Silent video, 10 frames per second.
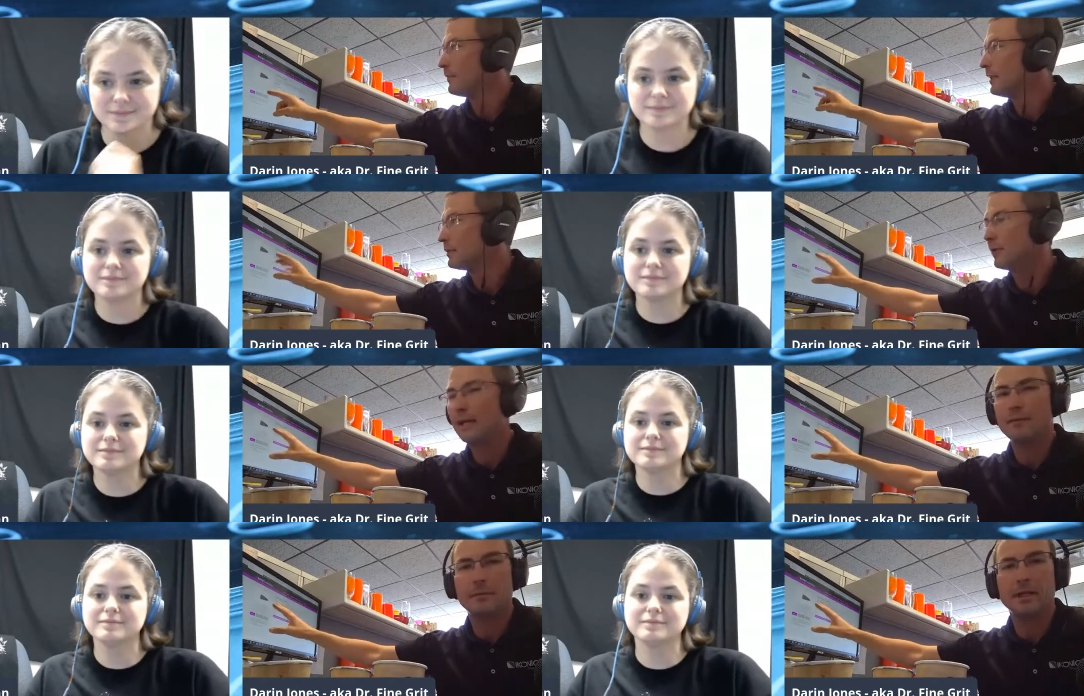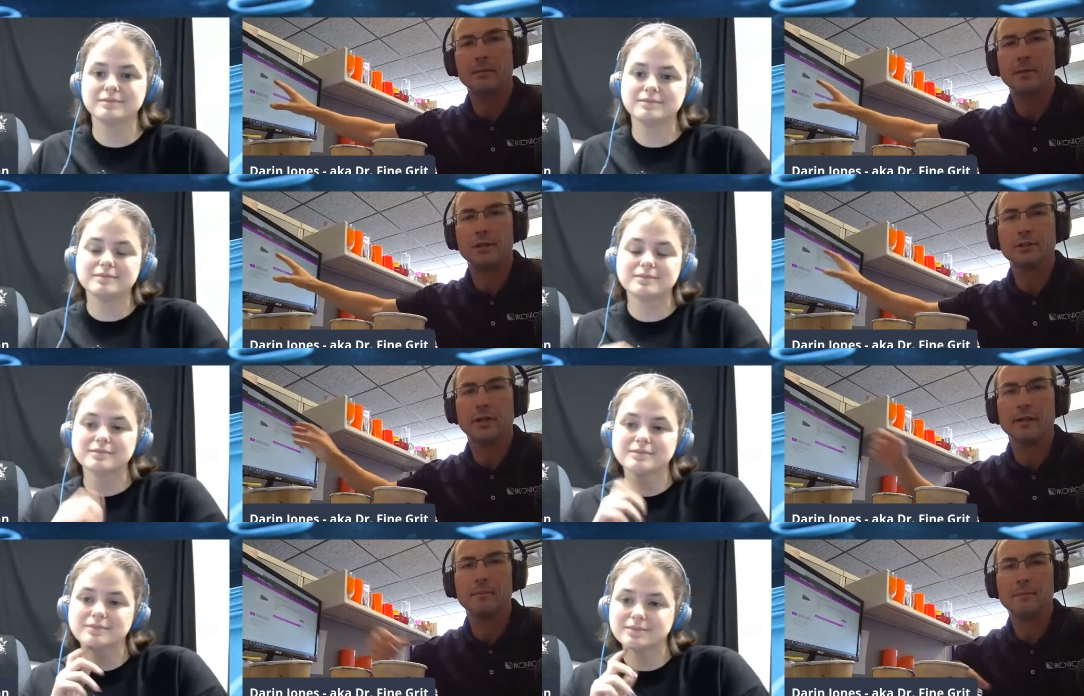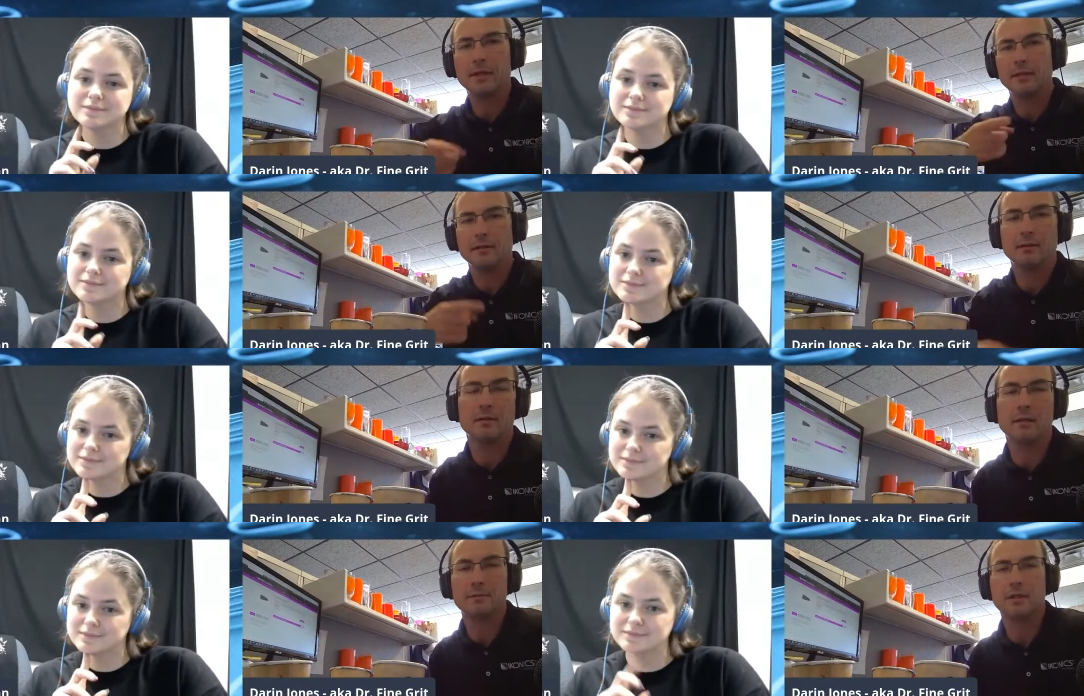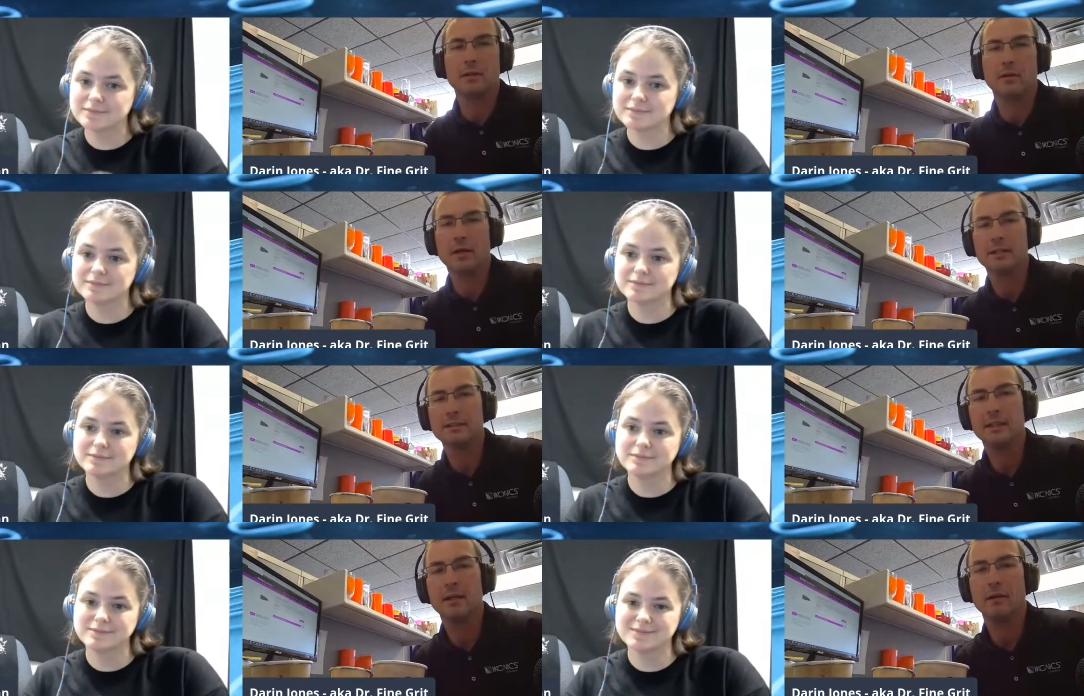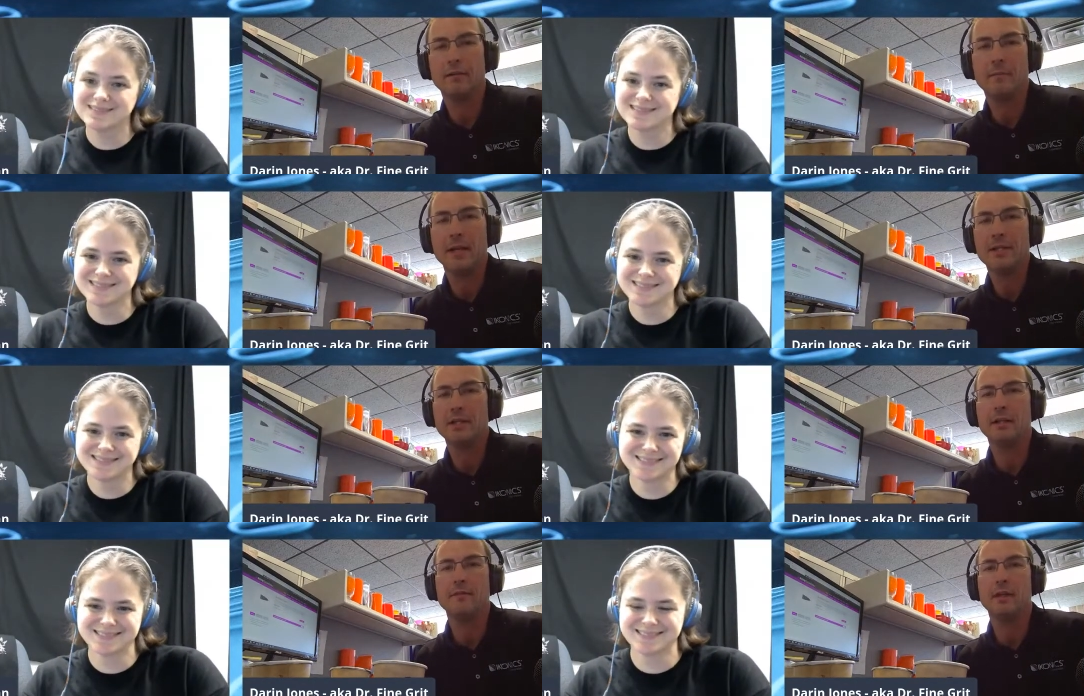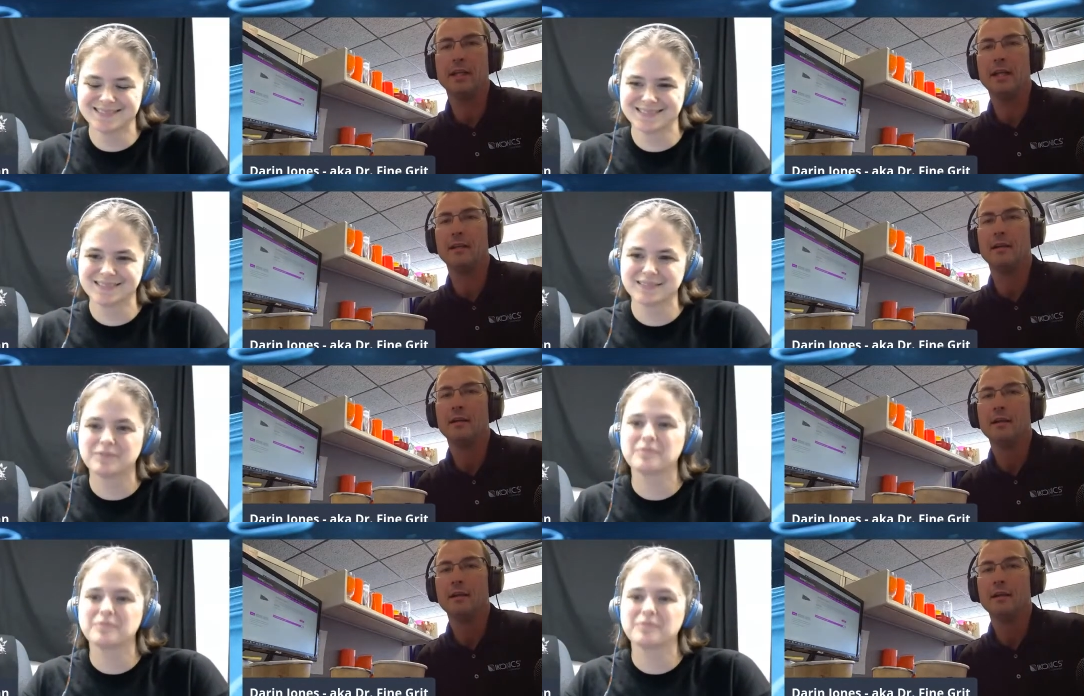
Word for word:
Speaker 1: That's what I have on my computer screen, but I'm sure Laura can send out information if you need it.